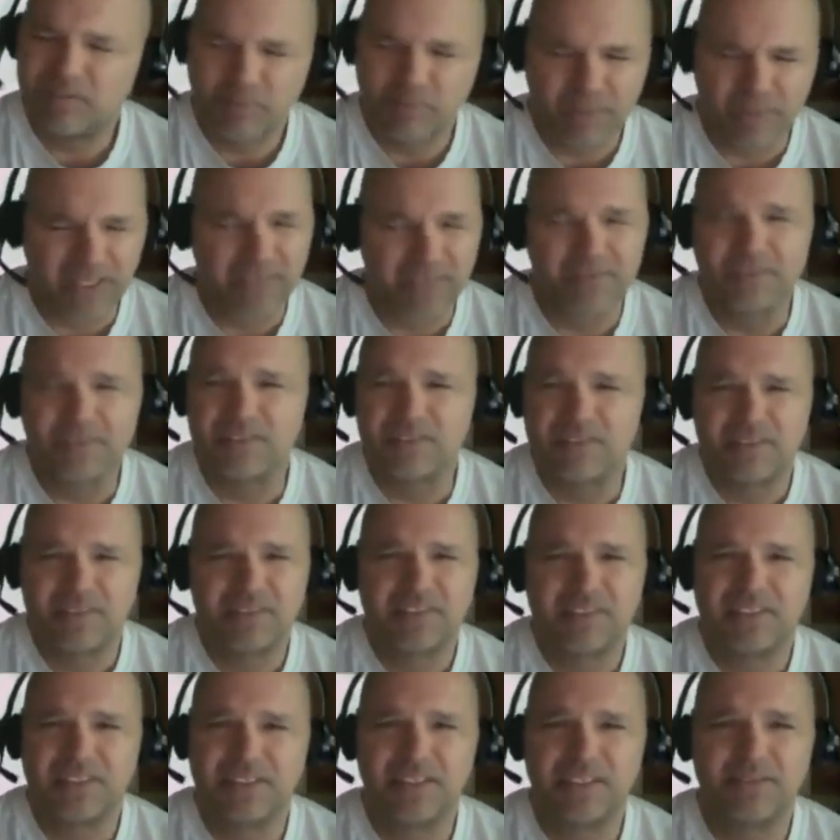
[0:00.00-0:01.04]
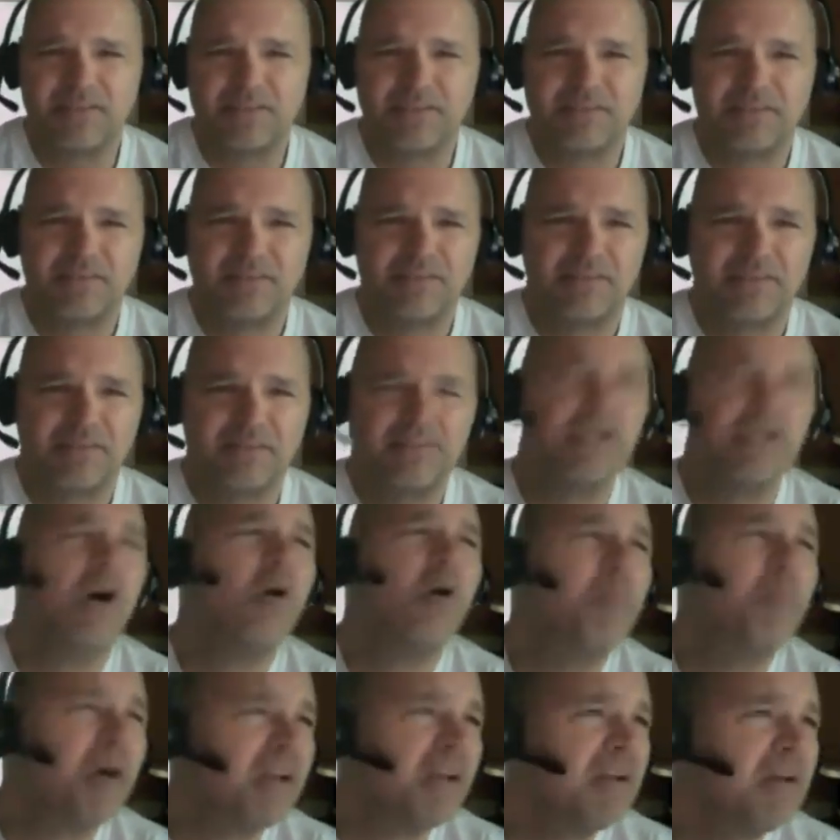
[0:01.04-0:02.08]
whatever you know
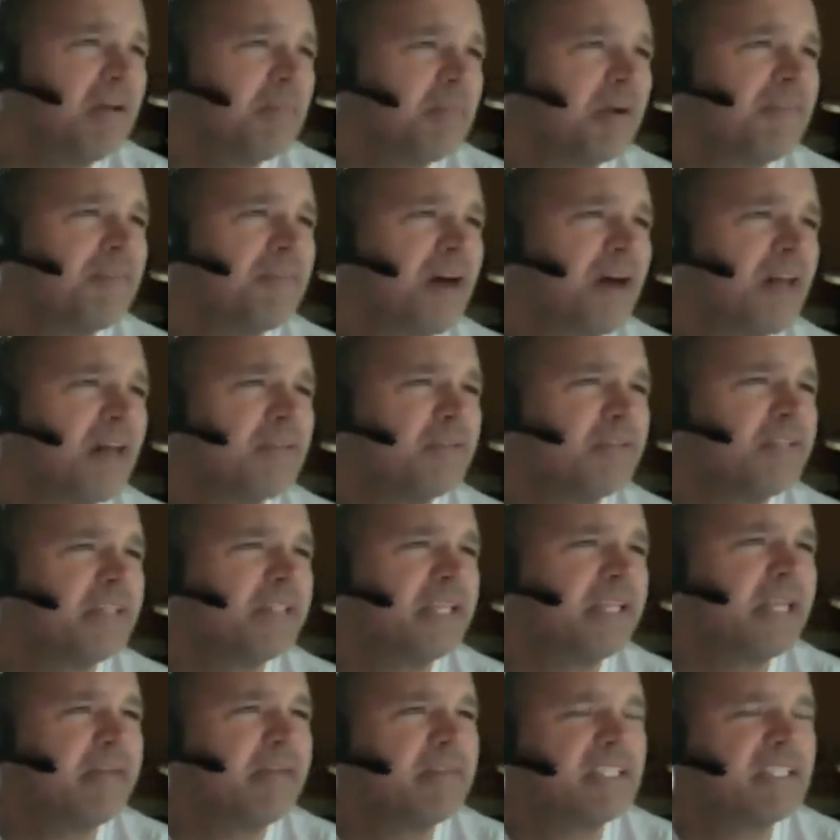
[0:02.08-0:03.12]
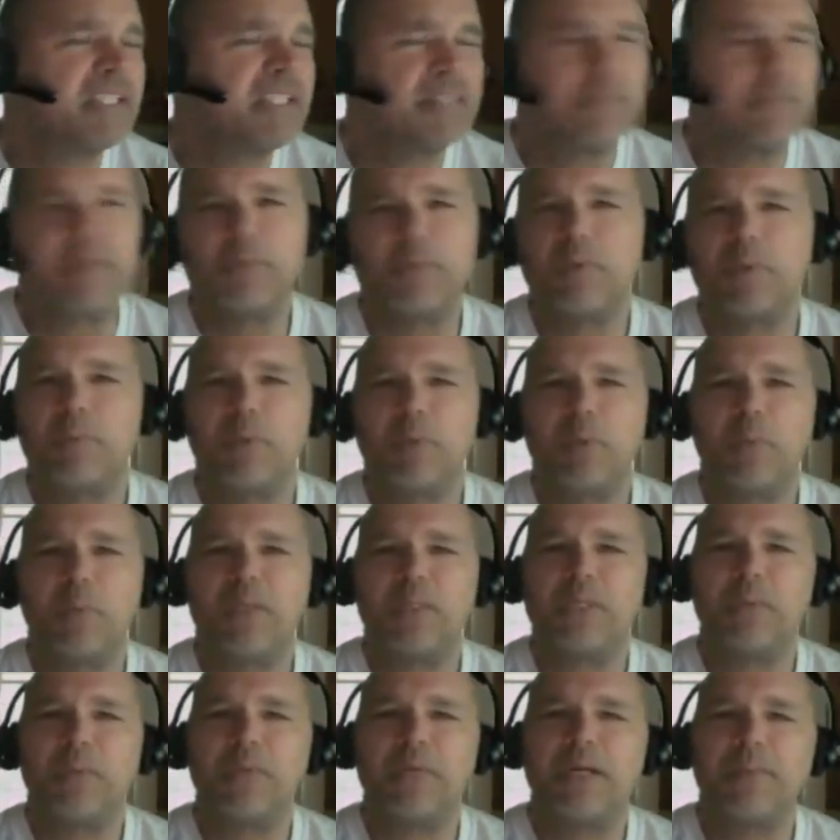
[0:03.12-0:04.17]
no my my father didn't give it to me when
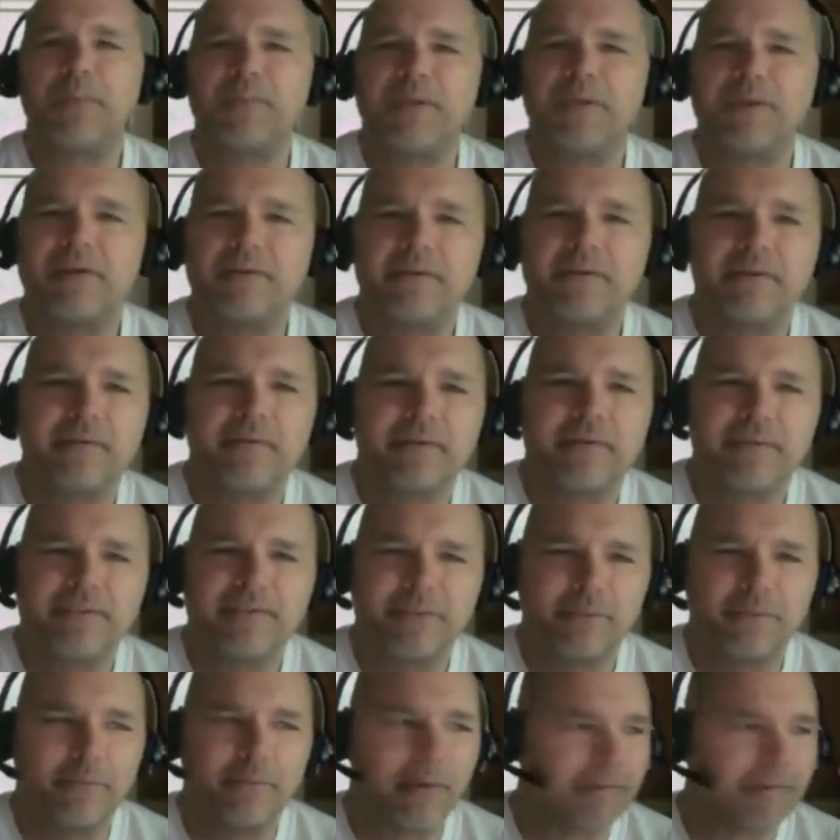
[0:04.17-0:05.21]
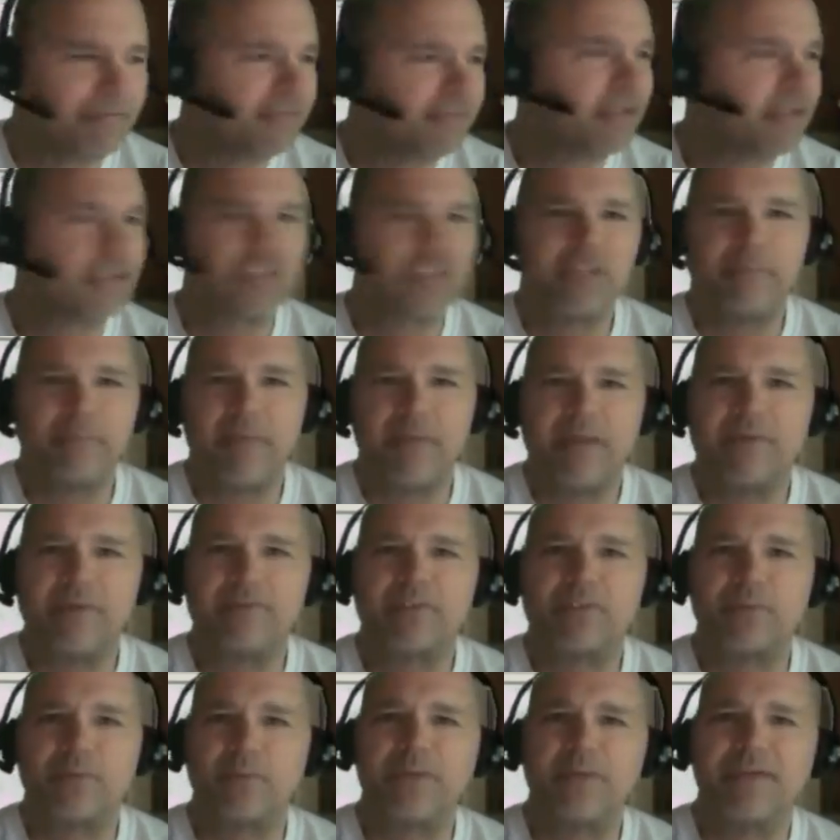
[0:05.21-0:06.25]
he went up there to uh, Flushing
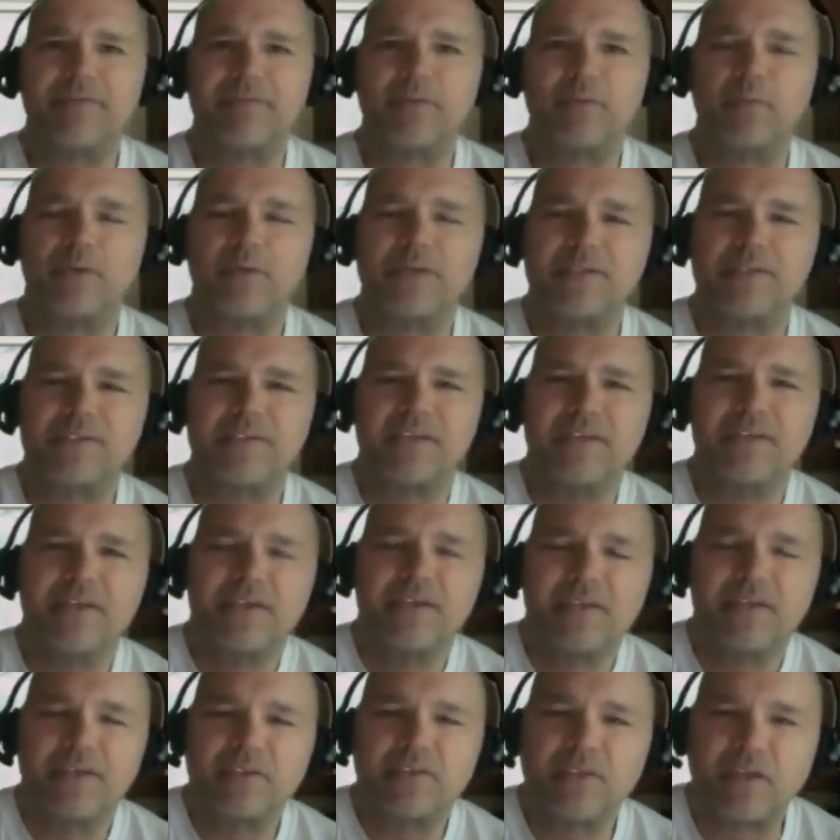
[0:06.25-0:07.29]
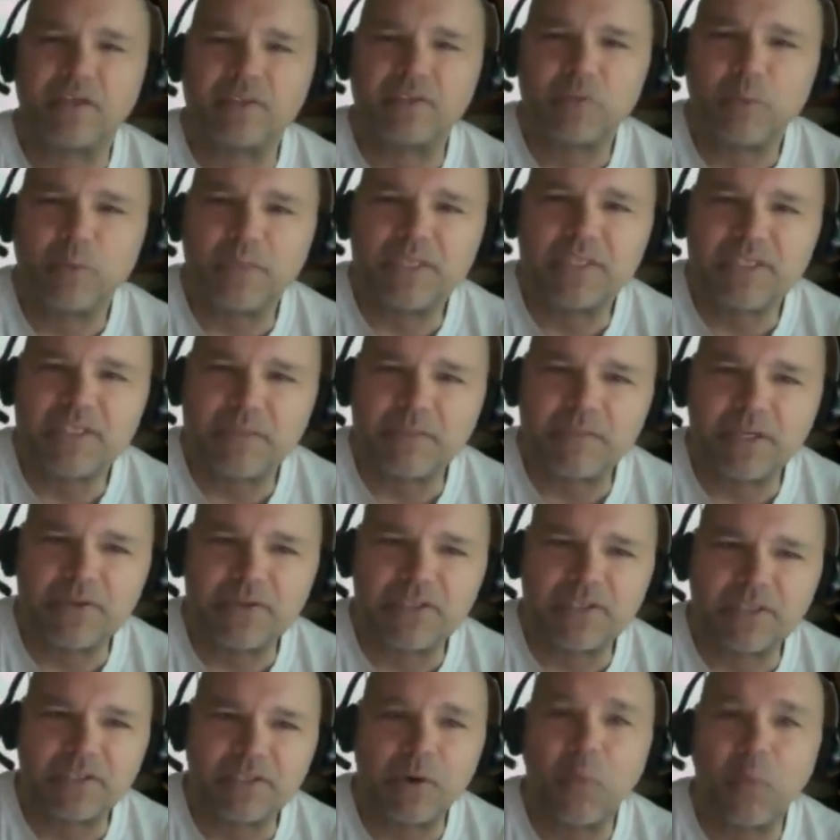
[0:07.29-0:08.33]
Meadows or whatever it was, uh, twenty some
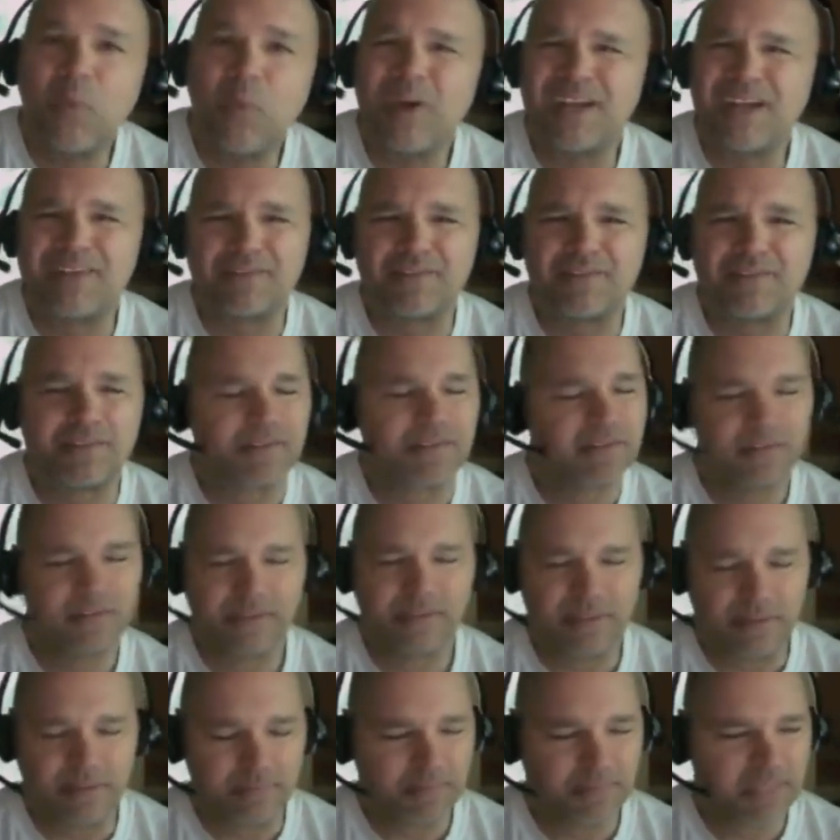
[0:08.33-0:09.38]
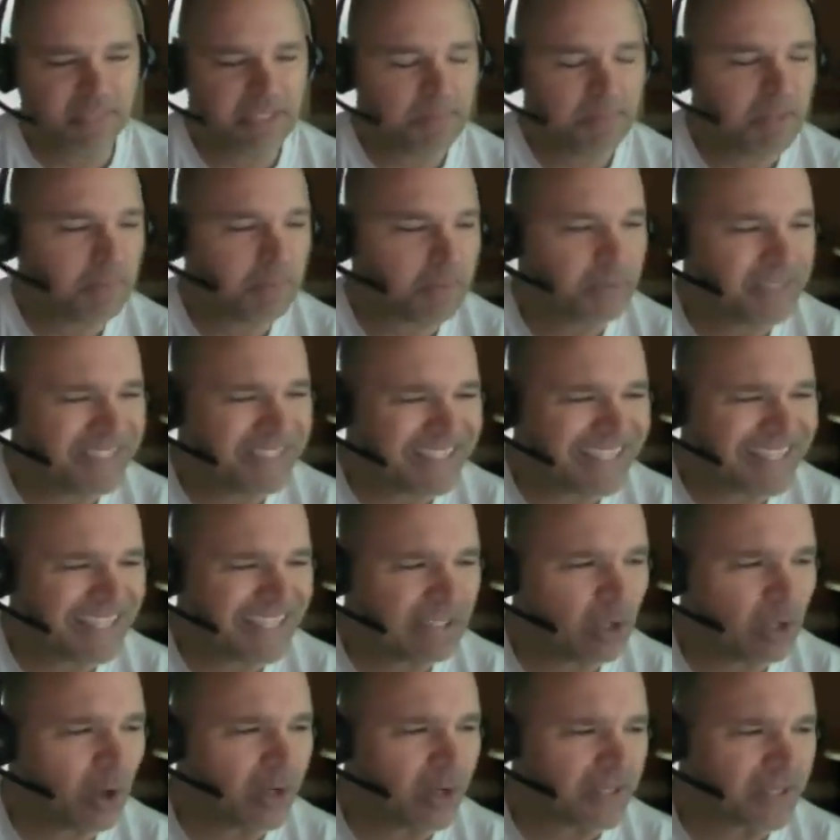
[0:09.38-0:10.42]
years ago. Whatever, you know, these people need to get
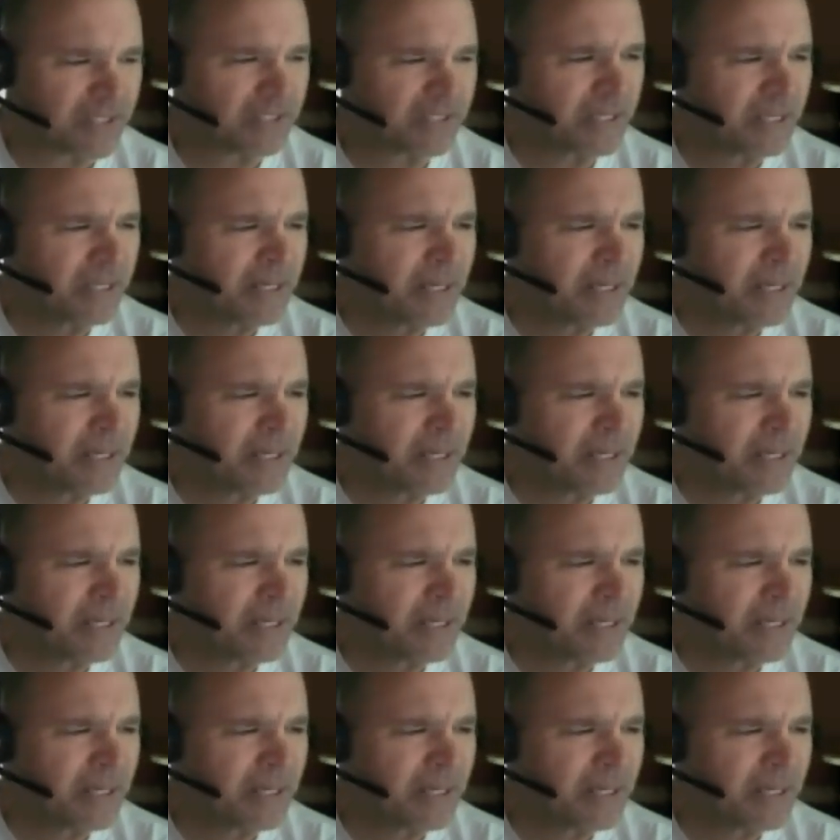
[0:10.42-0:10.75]
lost.